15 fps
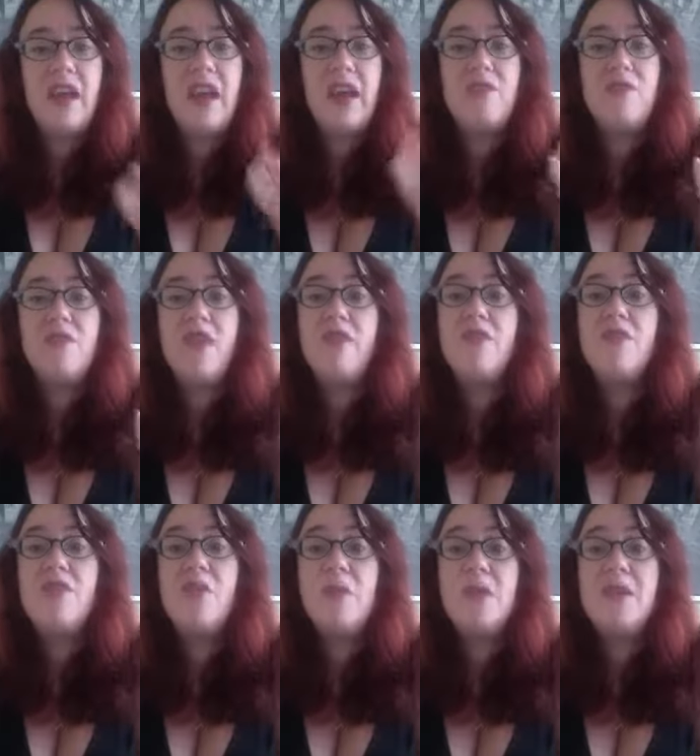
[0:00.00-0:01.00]
And you never
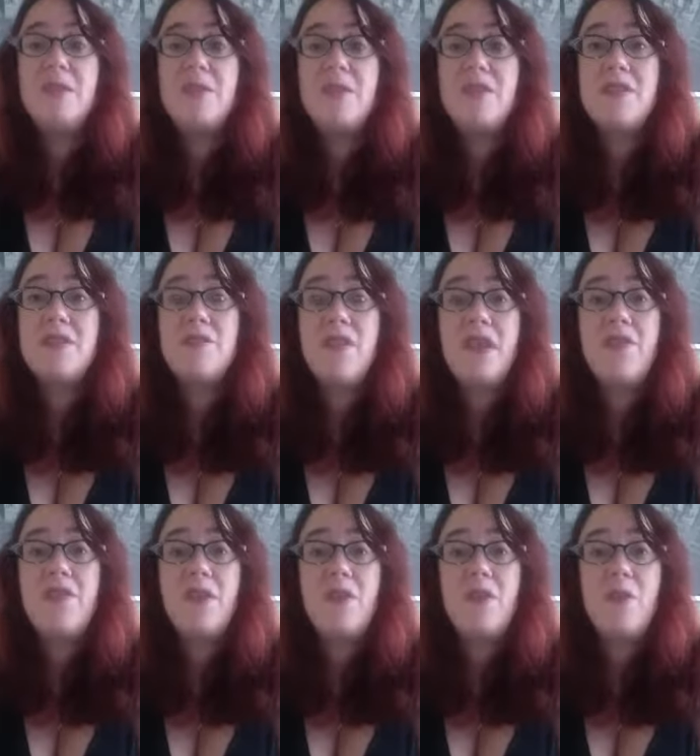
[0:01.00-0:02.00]
know what experience is right
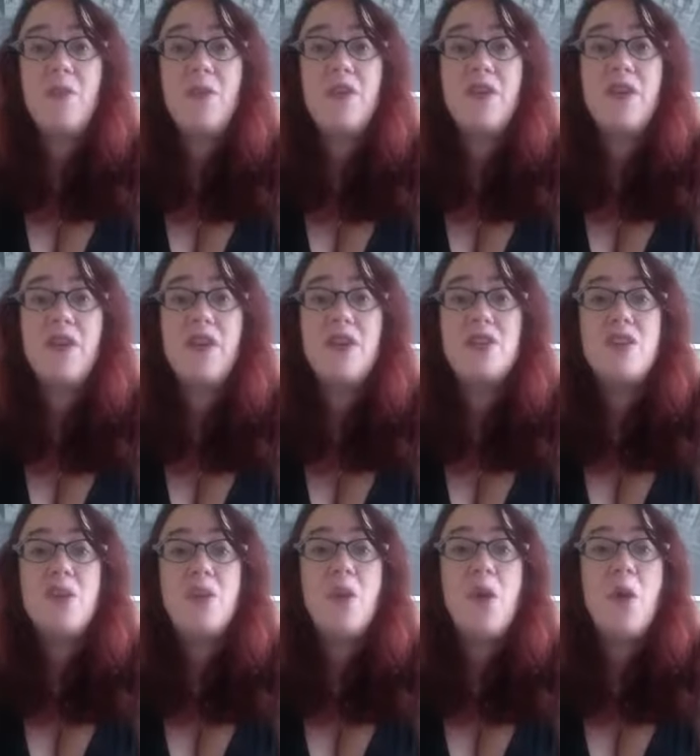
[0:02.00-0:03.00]
around the corner.
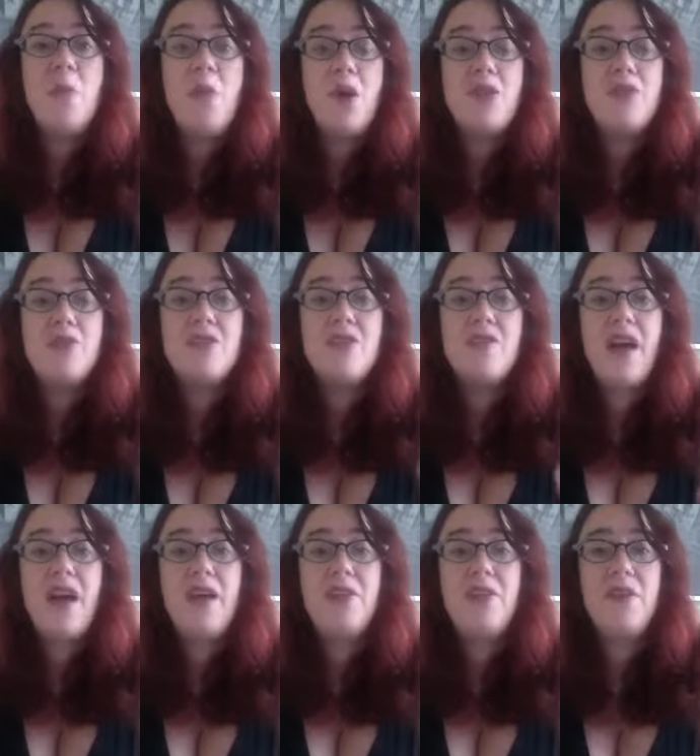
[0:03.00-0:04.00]
So put yourself
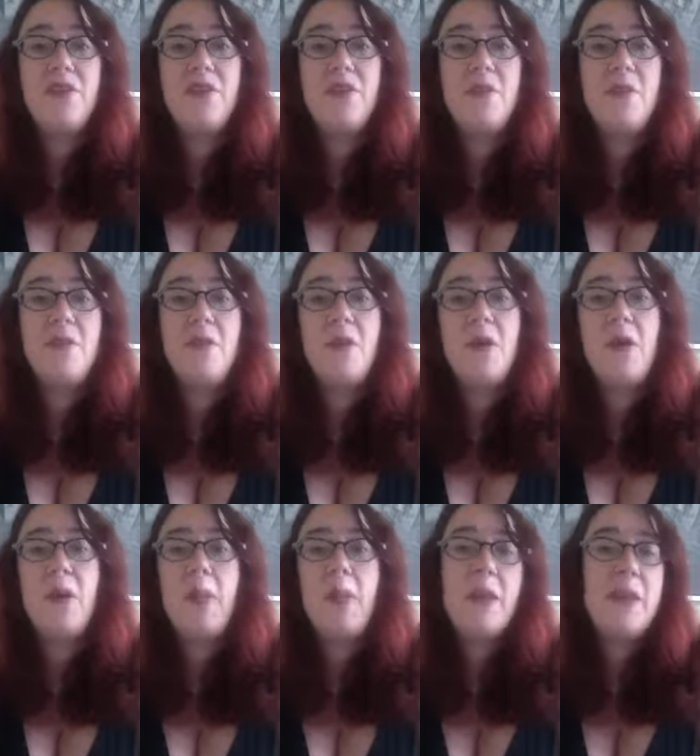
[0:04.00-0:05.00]
out there a little bit
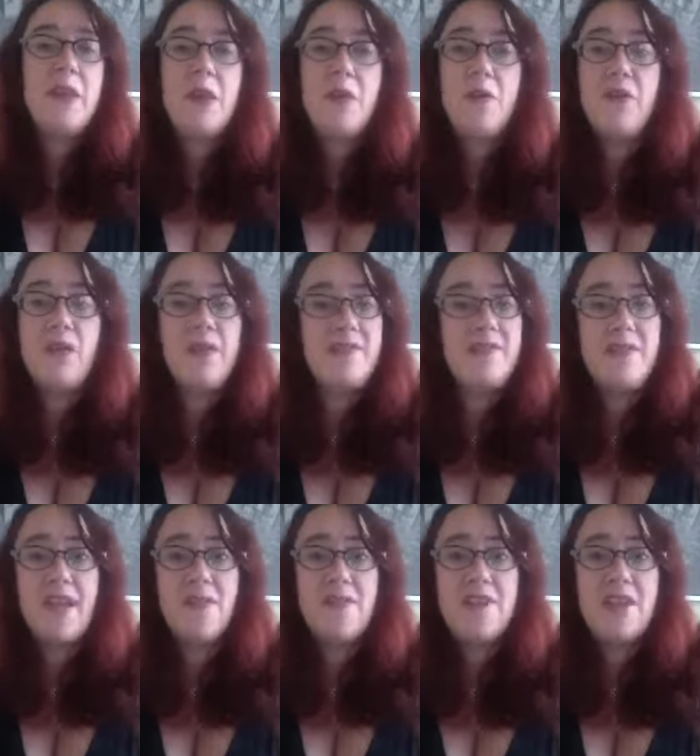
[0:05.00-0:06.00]
more. Now's
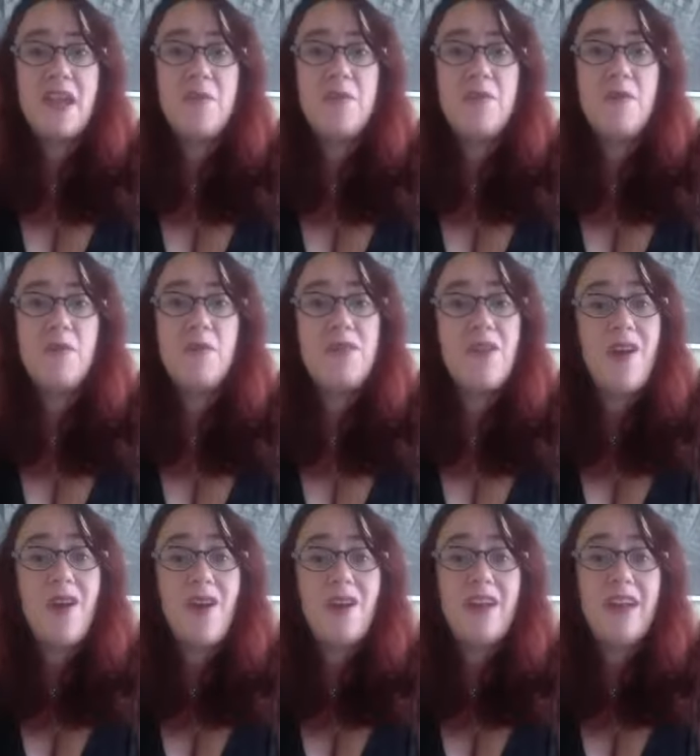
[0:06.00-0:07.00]
the time of year where there
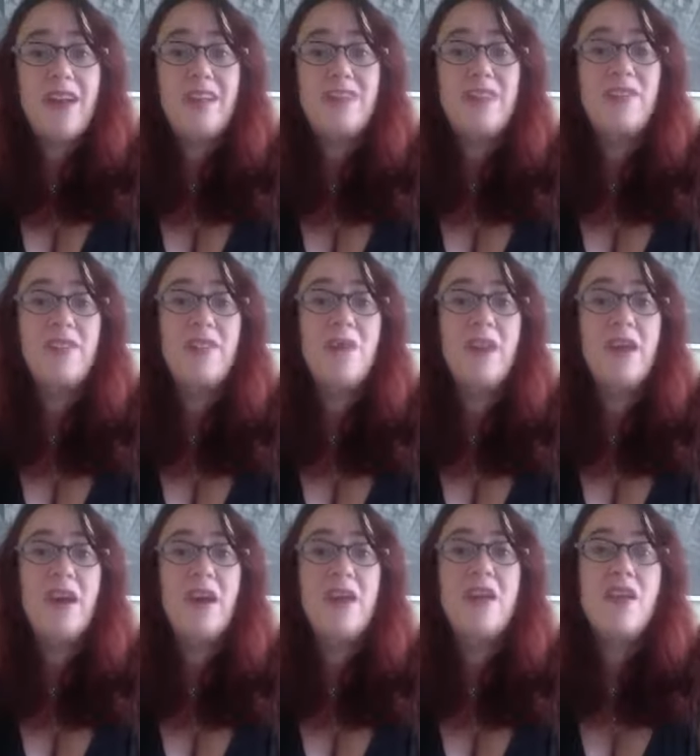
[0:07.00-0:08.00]
are a lot of things going
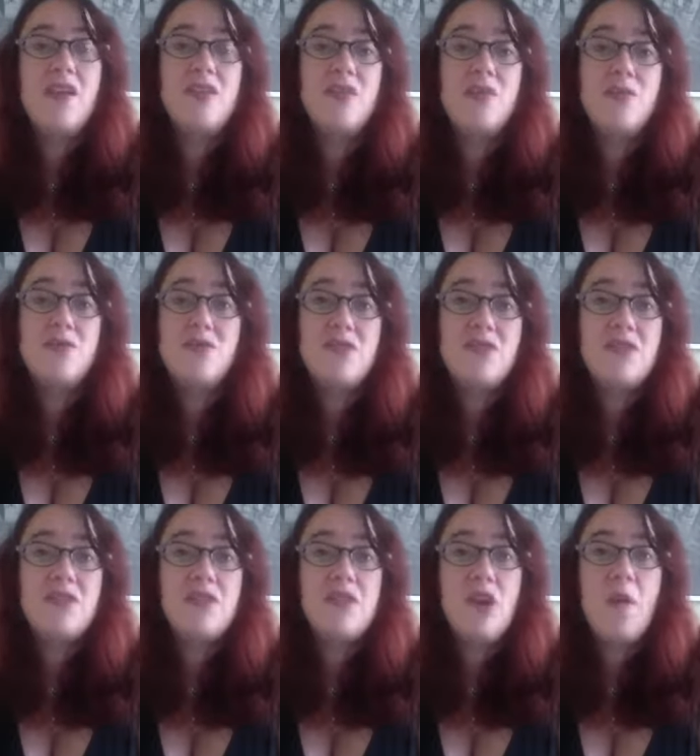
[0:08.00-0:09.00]
on. So just
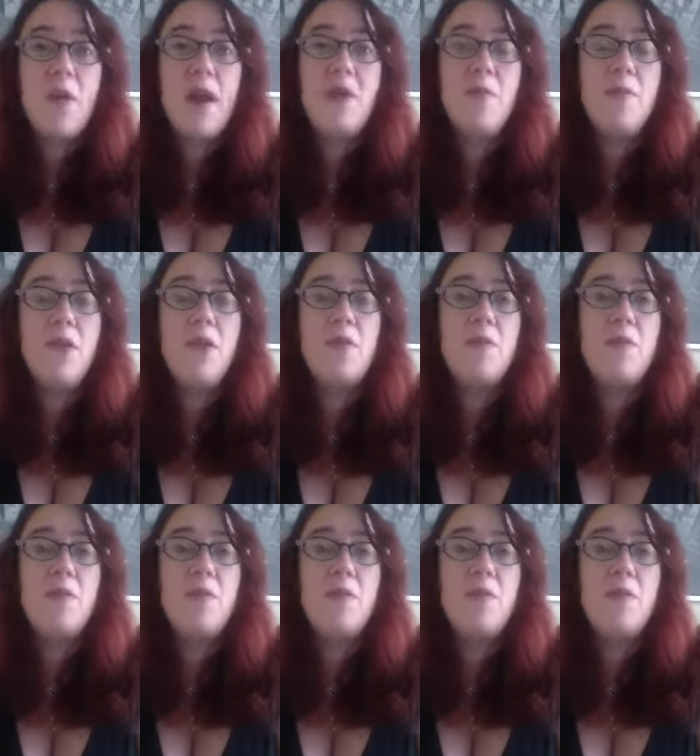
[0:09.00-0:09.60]
go out more.